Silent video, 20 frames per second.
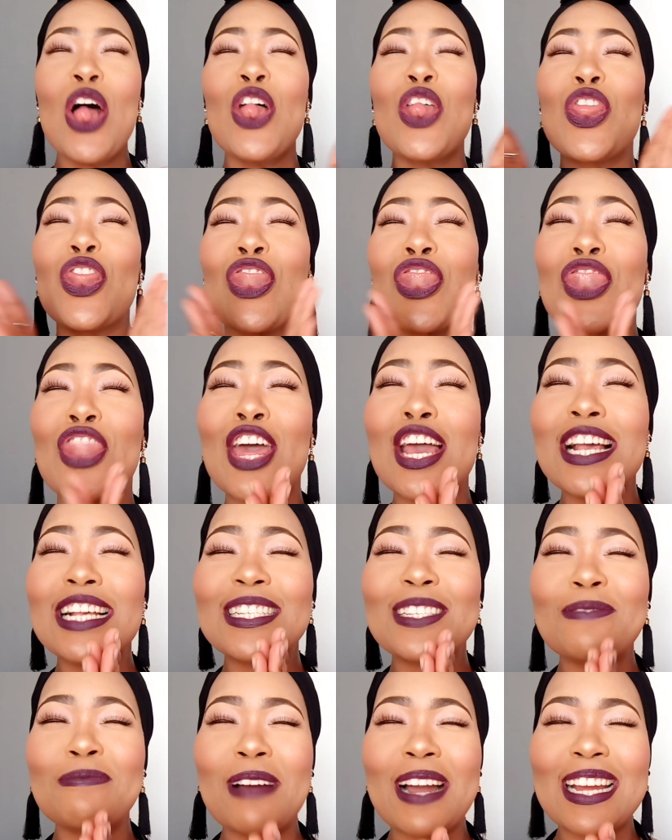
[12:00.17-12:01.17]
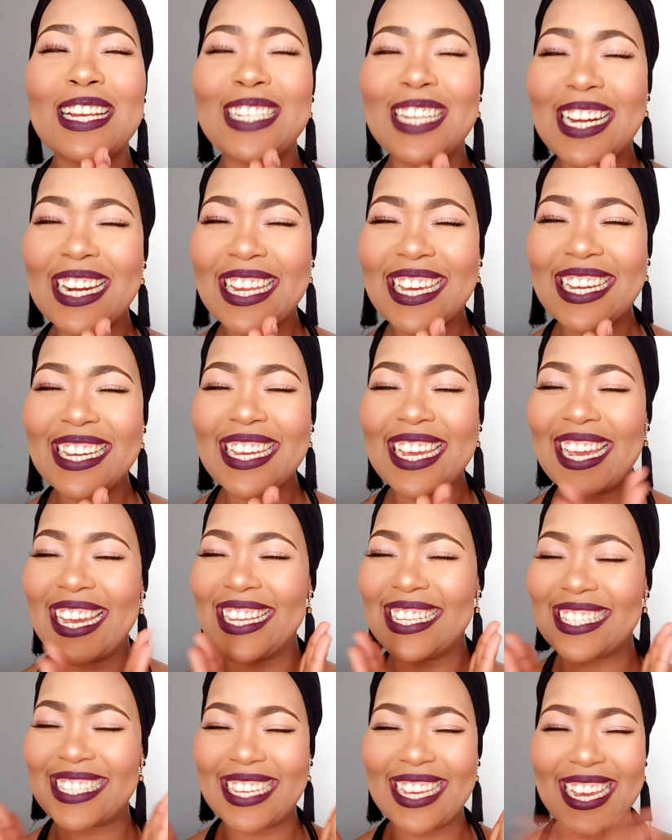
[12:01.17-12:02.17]
This, my darling,
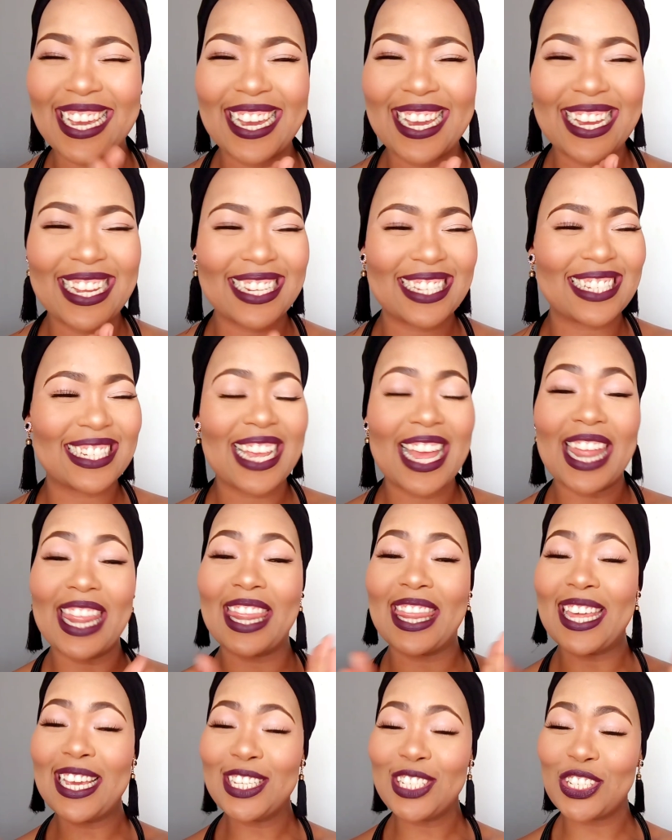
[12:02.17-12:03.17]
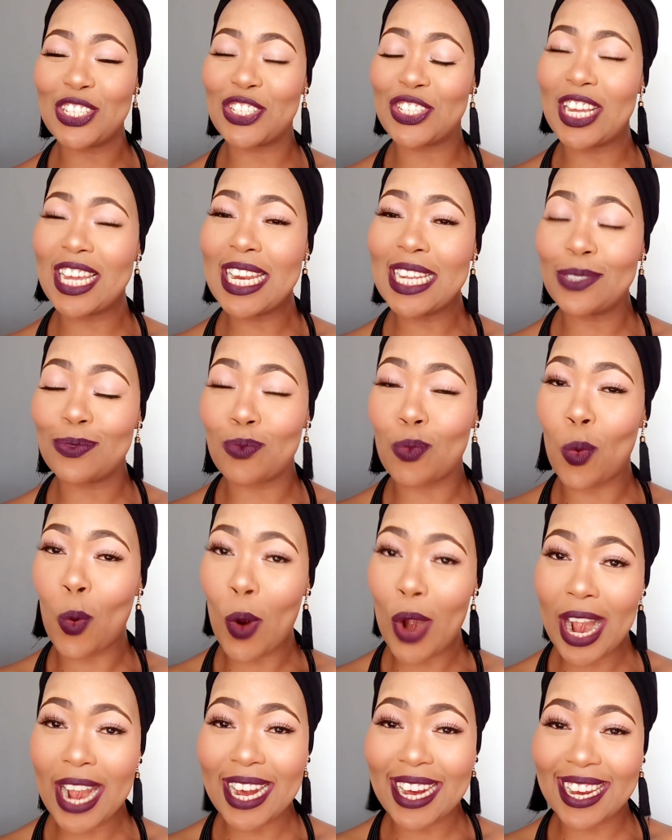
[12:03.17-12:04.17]
is it. This shit is
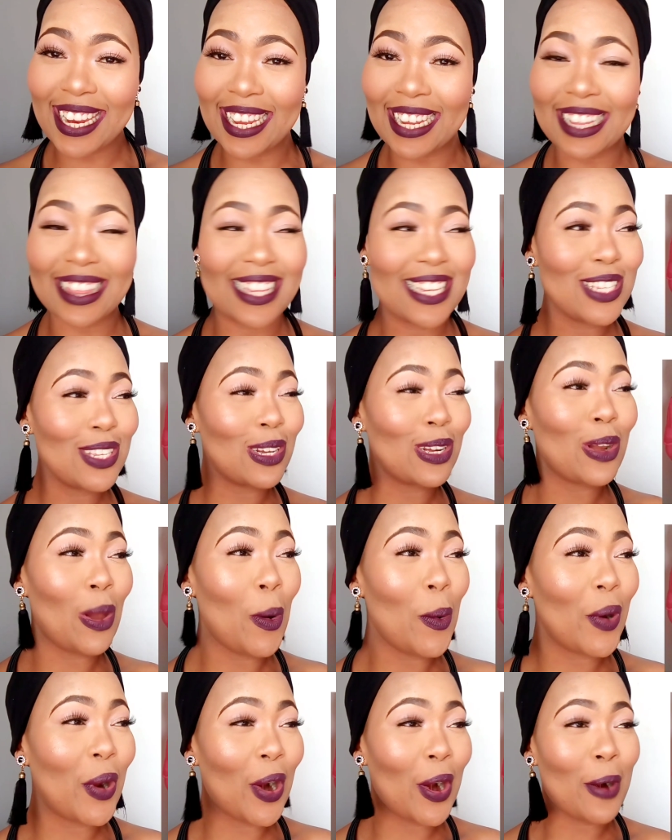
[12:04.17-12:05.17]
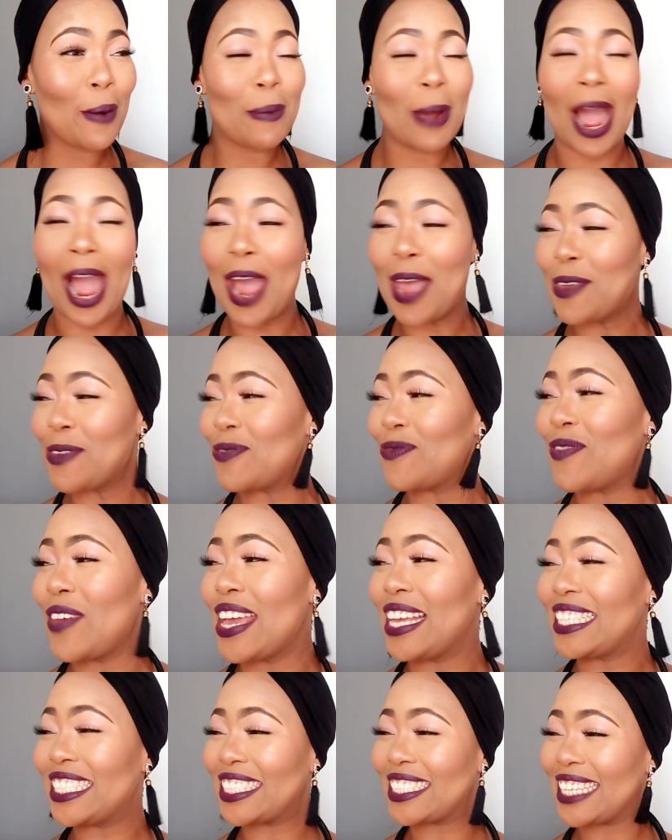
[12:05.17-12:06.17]
working. This low carb, high
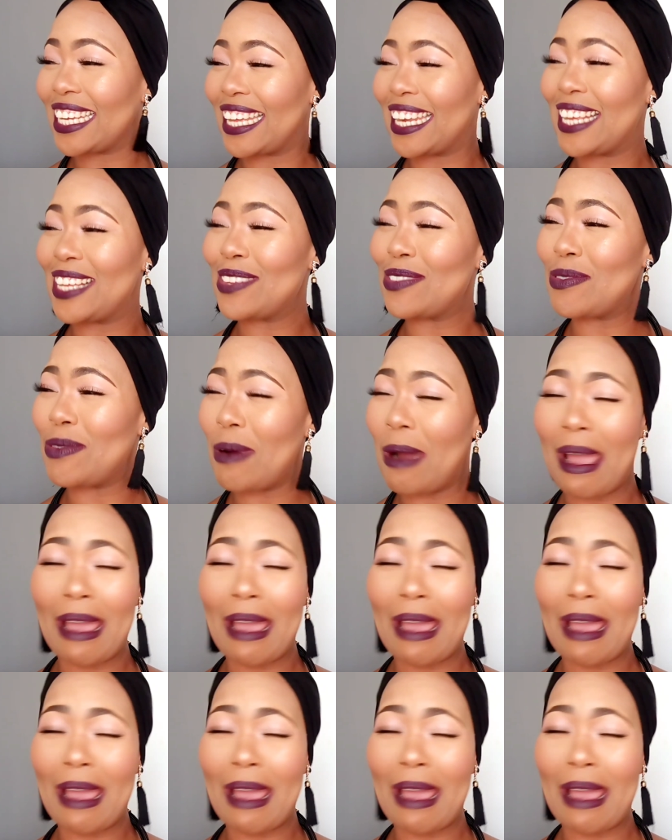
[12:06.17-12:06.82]
fat shit is